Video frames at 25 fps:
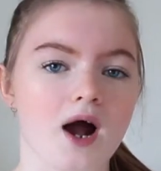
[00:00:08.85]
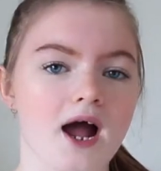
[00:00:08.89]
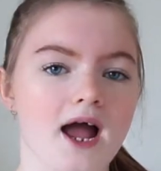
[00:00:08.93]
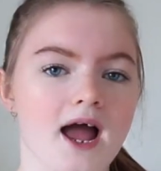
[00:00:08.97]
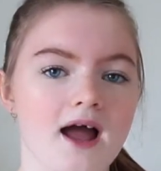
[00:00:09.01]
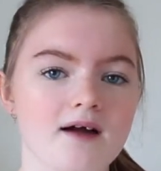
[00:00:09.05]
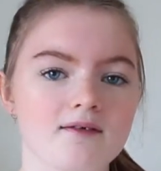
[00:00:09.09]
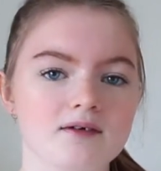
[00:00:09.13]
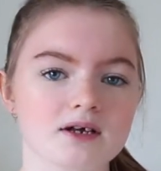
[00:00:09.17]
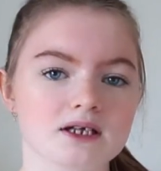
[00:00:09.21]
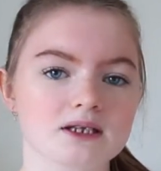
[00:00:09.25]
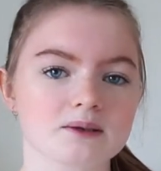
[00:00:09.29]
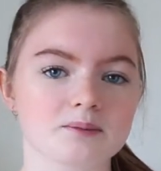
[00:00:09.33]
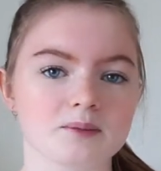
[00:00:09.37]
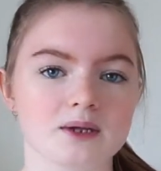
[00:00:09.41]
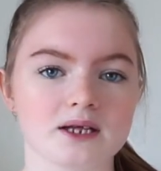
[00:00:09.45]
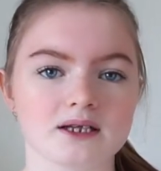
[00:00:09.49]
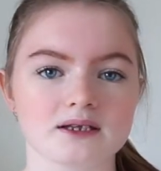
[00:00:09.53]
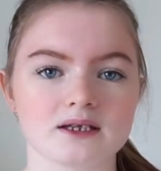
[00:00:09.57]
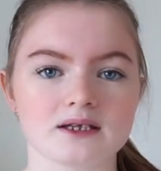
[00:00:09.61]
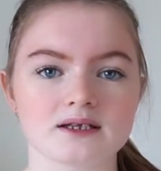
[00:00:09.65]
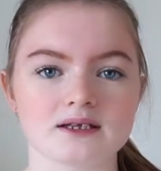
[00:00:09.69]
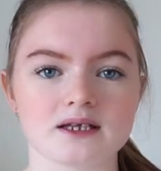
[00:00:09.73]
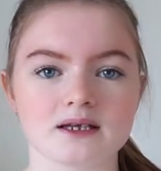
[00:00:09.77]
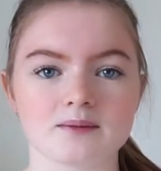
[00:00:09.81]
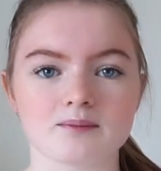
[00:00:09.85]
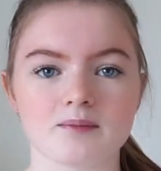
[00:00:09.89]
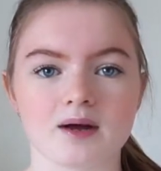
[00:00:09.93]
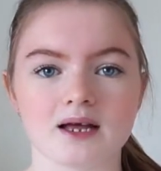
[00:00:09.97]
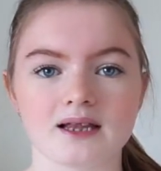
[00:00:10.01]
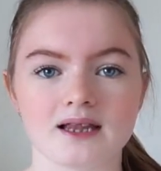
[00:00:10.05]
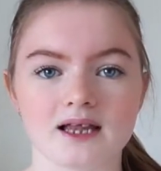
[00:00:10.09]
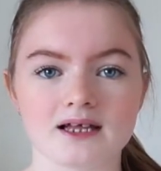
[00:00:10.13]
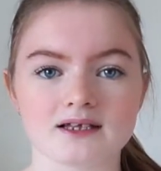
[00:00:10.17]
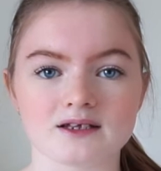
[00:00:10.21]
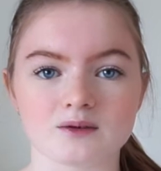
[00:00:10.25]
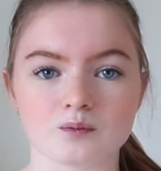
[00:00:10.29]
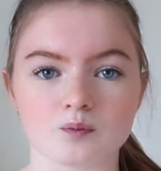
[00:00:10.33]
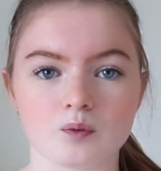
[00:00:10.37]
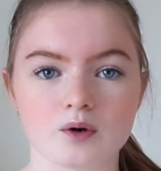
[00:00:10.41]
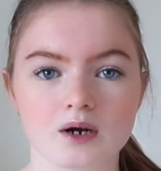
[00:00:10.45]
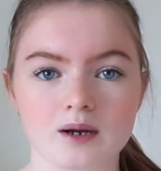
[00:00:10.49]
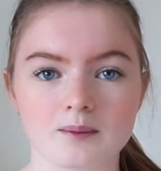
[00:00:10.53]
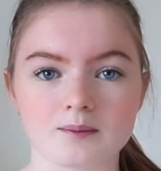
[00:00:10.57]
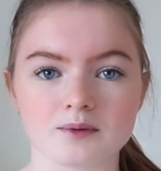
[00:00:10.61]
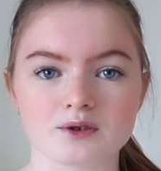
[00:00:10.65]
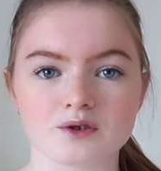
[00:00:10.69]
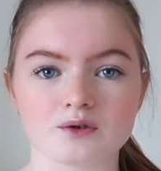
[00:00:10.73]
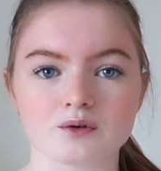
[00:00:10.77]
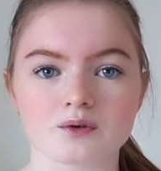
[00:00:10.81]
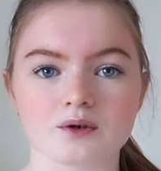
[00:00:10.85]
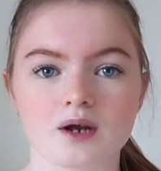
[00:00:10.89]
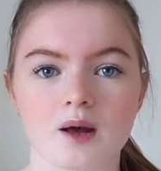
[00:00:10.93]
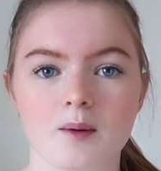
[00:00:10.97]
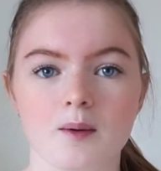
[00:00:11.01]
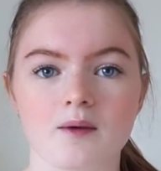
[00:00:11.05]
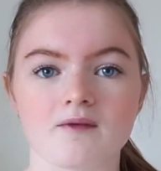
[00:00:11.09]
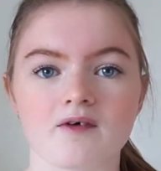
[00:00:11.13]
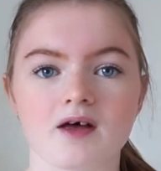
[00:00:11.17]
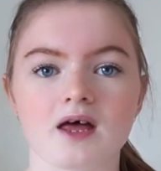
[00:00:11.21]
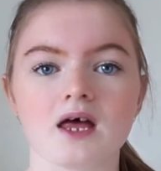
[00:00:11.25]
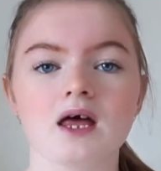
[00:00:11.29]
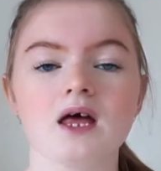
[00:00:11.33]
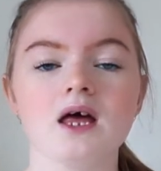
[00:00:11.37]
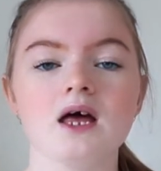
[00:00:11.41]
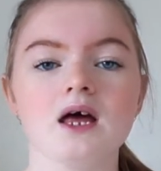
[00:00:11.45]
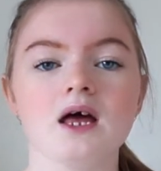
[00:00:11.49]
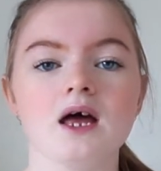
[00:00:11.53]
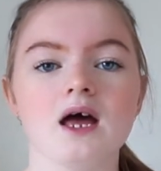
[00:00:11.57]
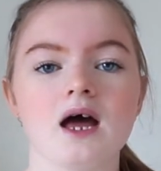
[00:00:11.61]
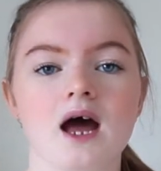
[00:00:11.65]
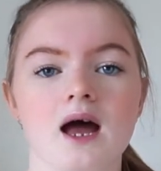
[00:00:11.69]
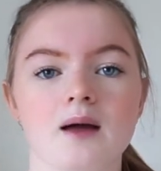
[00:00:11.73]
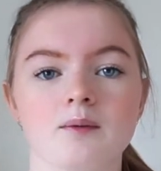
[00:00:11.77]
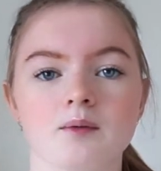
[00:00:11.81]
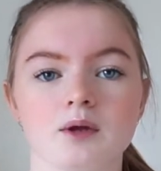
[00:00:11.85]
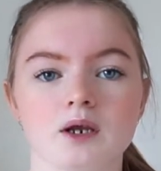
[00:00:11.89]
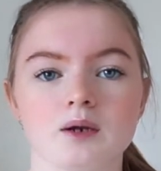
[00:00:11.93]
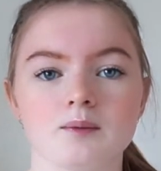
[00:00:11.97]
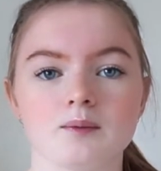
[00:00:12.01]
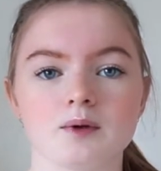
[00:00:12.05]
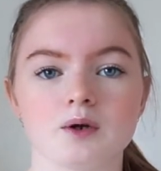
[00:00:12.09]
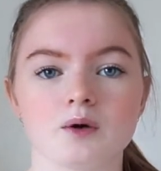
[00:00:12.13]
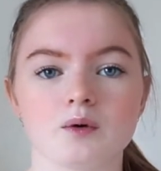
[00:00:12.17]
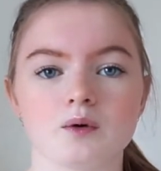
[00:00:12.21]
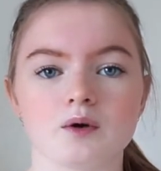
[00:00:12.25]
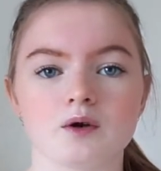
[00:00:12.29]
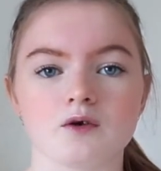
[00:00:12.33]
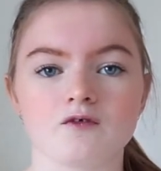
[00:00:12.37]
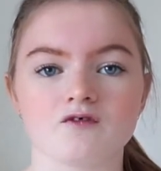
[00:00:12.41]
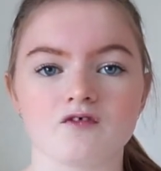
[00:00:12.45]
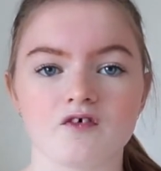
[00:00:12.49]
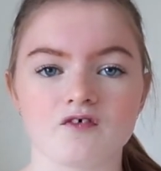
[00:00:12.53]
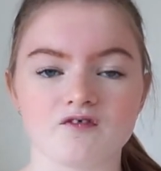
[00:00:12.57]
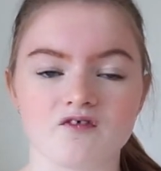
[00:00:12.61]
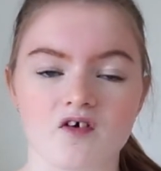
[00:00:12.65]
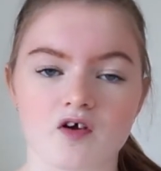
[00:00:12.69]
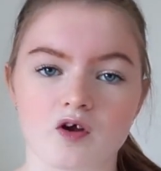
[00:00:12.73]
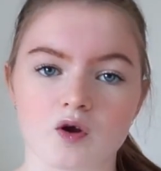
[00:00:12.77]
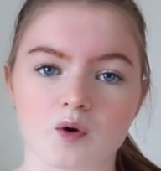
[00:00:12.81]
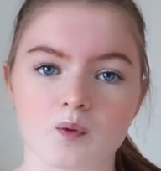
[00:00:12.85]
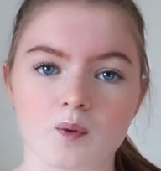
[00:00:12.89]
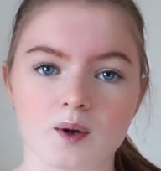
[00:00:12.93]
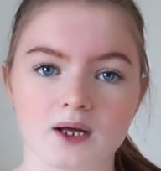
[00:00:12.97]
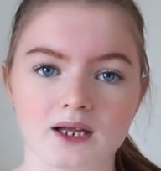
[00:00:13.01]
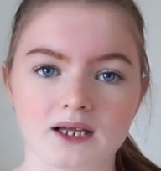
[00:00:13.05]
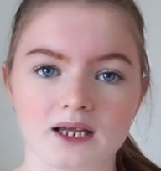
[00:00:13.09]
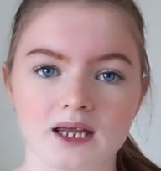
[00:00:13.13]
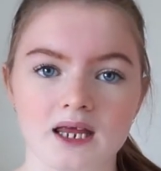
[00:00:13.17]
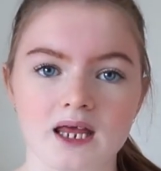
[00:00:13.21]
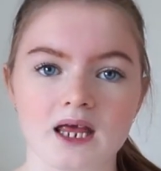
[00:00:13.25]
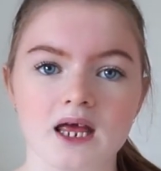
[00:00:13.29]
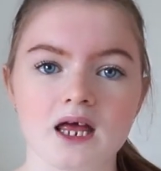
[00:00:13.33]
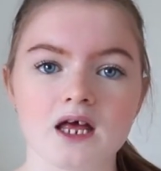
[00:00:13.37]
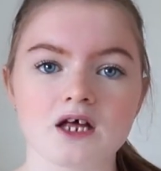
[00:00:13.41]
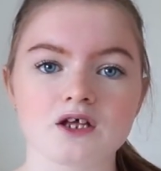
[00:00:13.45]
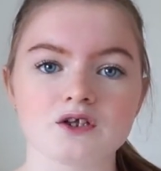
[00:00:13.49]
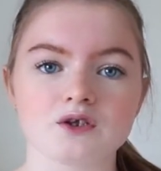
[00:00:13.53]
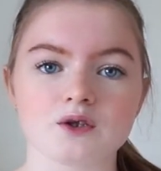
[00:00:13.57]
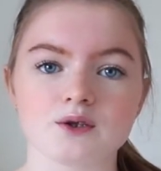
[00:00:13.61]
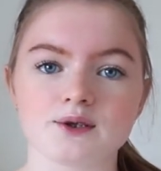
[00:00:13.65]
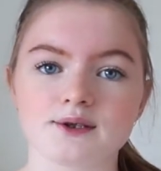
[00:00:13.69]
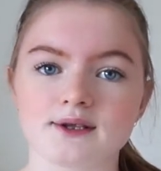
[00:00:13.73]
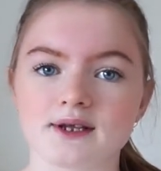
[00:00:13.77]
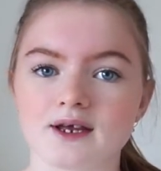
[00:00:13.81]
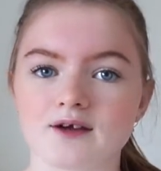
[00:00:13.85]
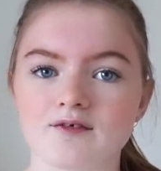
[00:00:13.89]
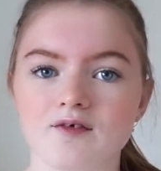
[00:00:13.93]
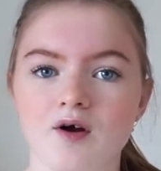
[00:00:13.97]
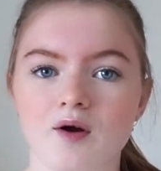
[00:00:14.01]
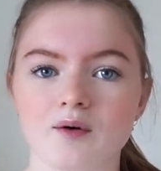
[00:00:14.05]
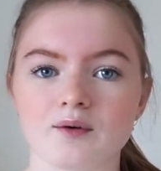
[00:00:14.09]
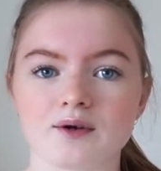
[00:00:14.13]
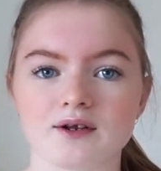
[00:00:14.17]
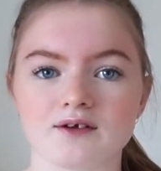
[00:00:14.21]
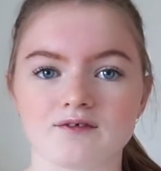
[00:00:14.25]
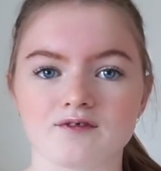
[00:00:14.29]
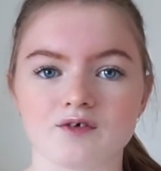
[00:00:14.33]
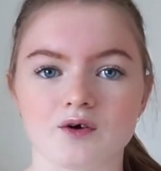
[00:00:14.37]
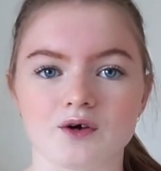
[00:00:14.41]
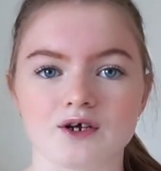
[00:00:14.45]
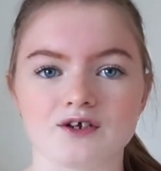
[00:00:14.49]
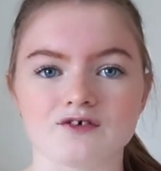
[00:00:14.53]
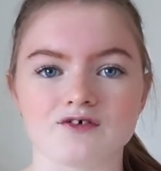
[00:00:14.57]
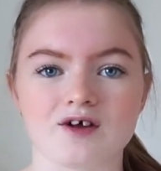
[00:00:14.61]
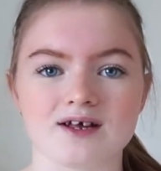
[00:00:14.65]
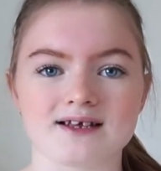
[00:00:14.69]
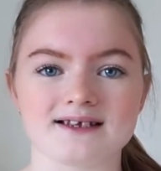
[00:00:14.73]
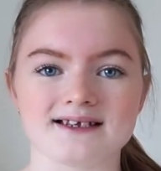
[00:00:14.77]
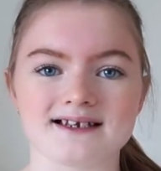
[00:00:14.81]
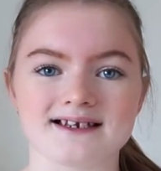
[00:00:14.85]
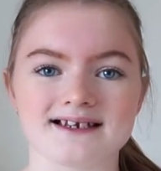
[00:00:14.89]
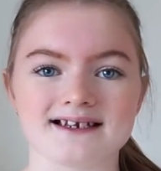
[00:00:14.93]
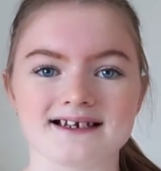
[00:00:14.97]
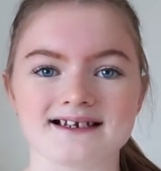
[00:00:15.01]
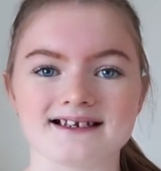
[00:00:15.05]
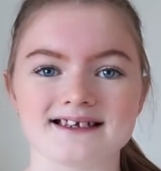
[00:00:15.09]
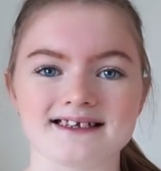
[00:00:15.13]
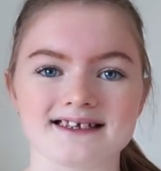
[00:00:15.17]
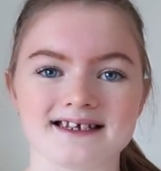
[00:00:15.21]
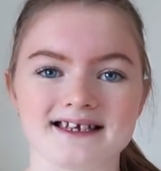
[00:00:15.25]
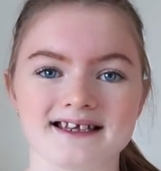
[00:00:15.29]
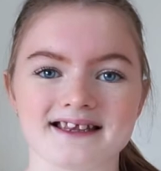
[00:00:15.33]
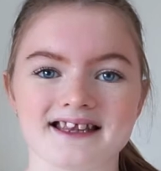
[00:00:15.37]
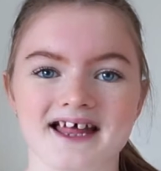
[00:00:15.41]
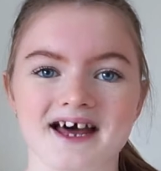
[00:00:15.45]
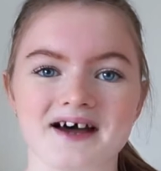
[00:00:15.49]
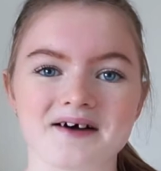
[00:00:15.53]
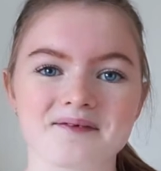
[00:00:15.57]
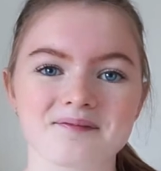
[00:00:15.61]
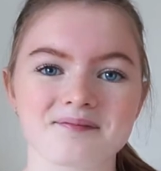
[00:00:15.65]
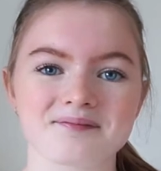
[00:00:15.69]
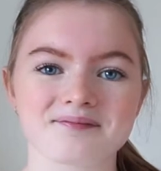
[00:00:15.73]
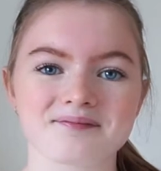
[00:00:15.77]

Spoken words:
I have explained this in my lesson 1 episode, however I'm going to be going over it very quickly, so stick around if you're interested in seeing that.